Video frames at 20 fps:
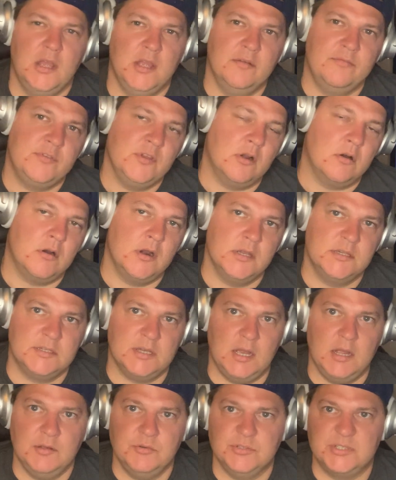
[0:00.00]
If the
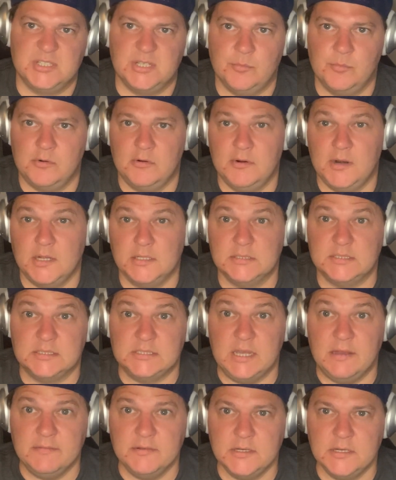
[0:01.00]
RSI was somewhere around
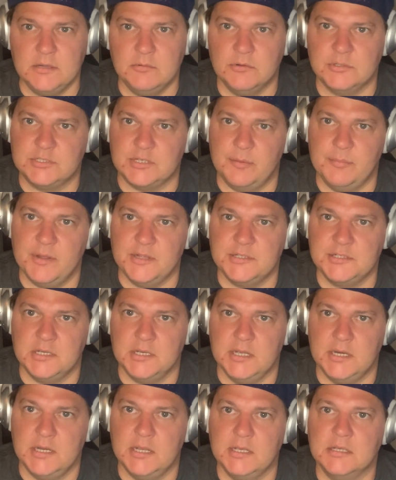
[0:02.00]
70, which I bet you
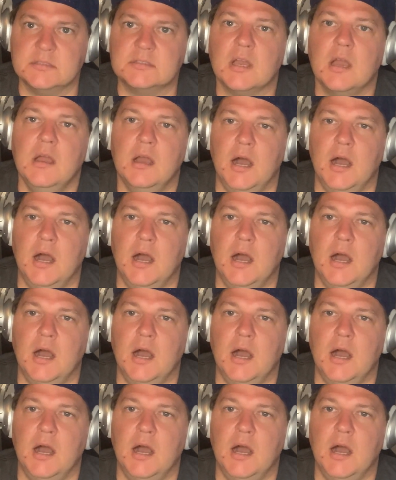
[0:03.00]
it is,